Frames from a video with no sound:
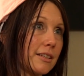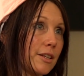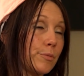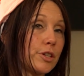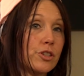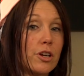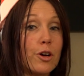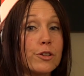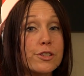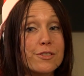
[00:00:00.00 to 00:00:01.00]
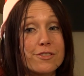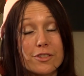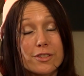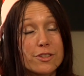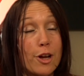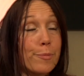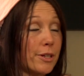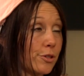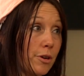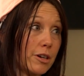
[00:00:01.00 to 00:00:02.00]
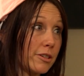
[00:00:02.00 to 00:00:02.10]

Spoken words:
then we should all just stop being so hard